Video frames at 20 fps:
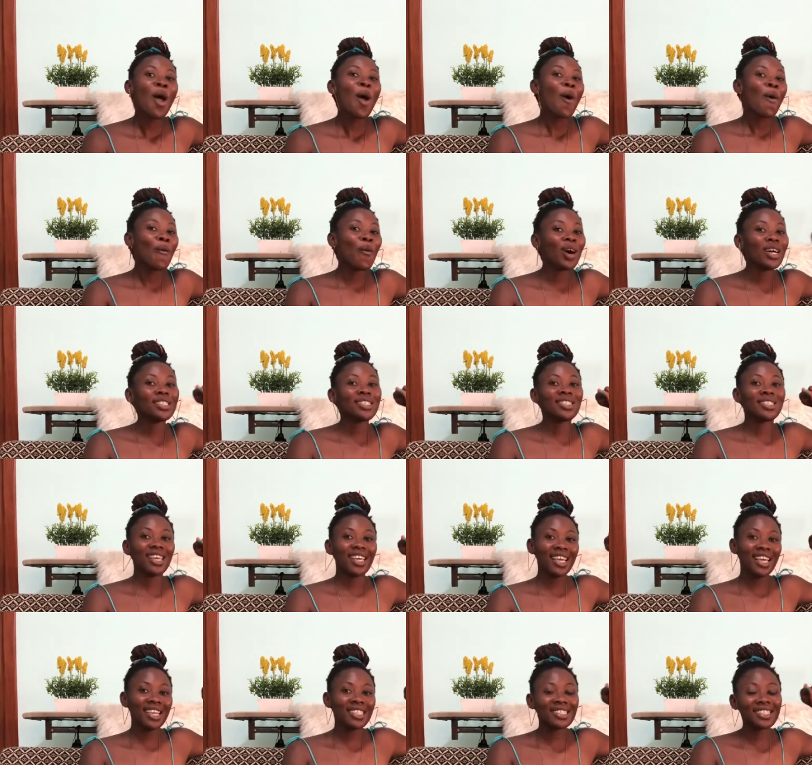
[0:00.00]
was
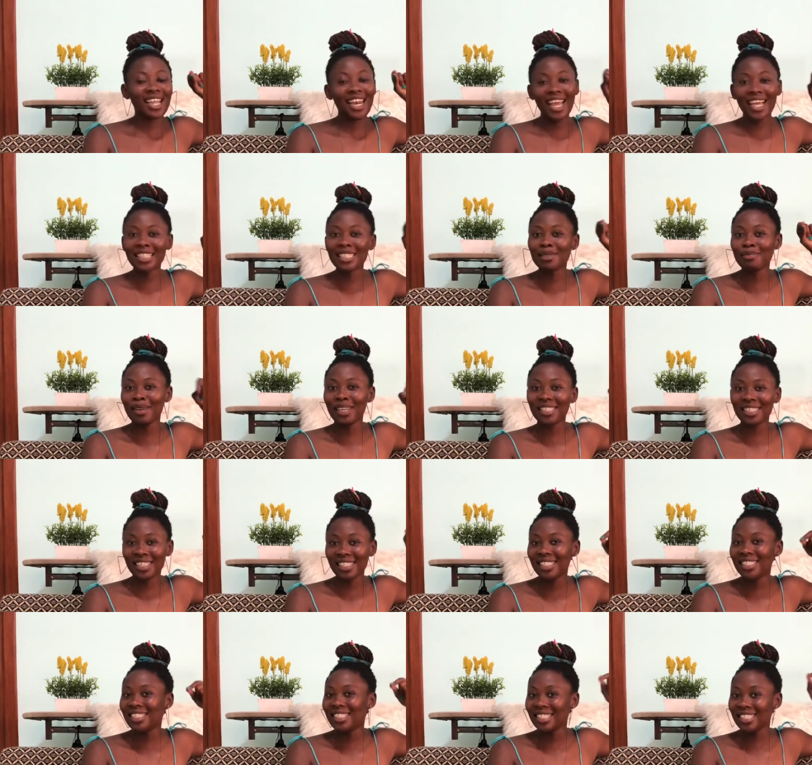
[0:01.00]
his classmate
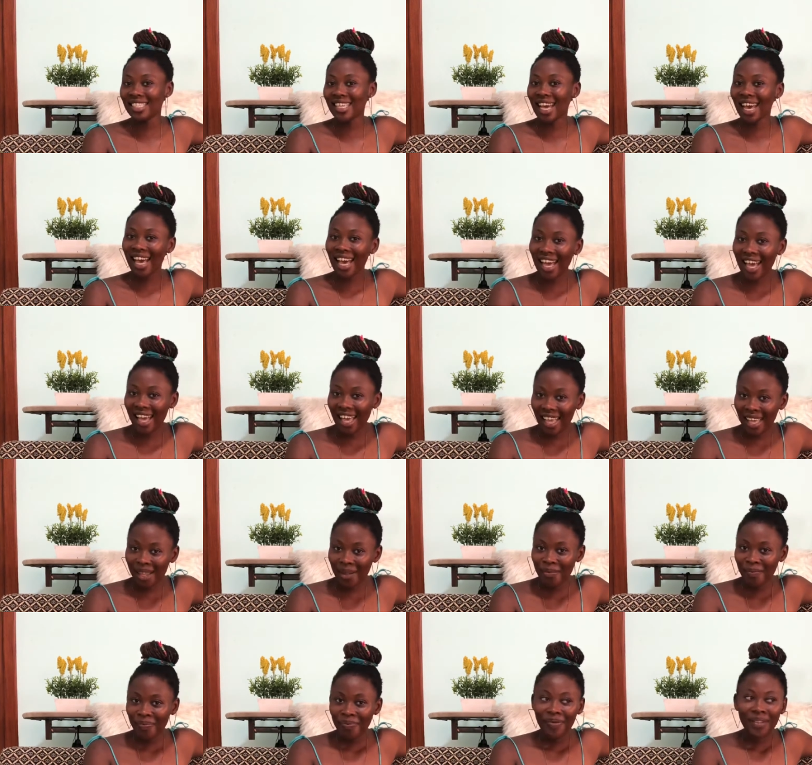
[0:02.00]
in junior high.
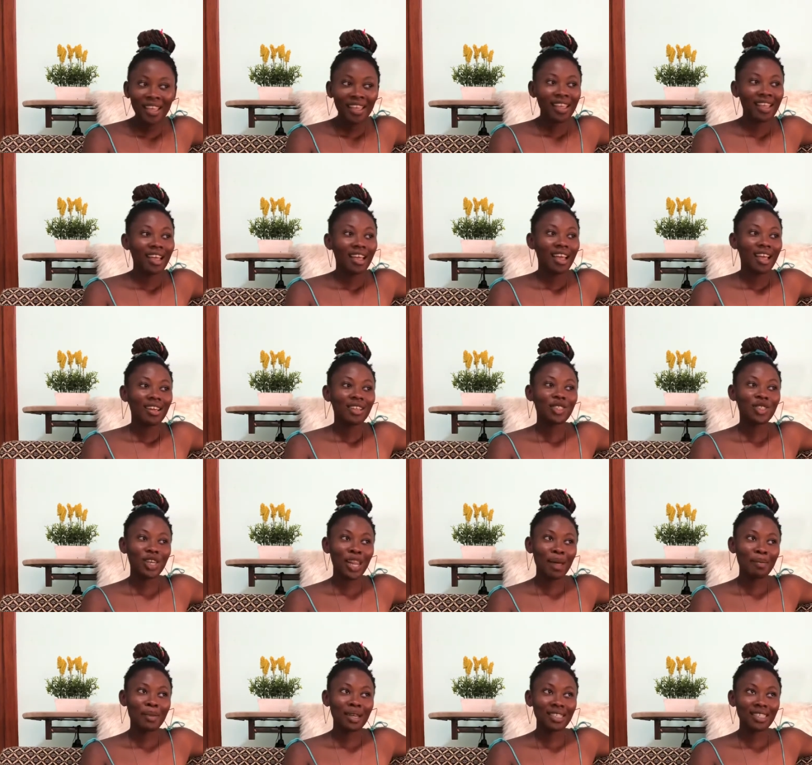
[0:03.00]
Should
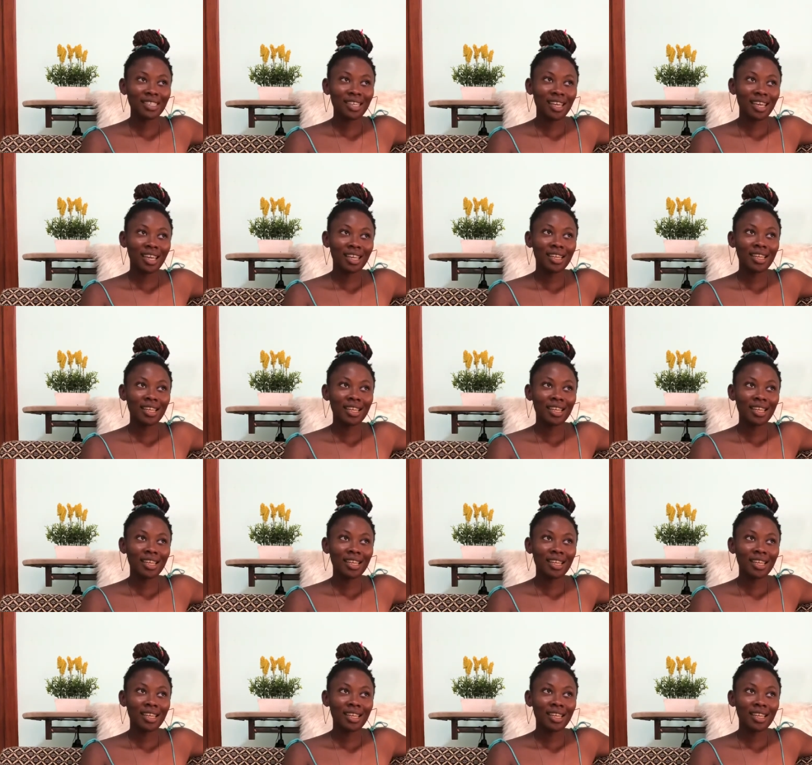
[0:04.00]
I mention her name?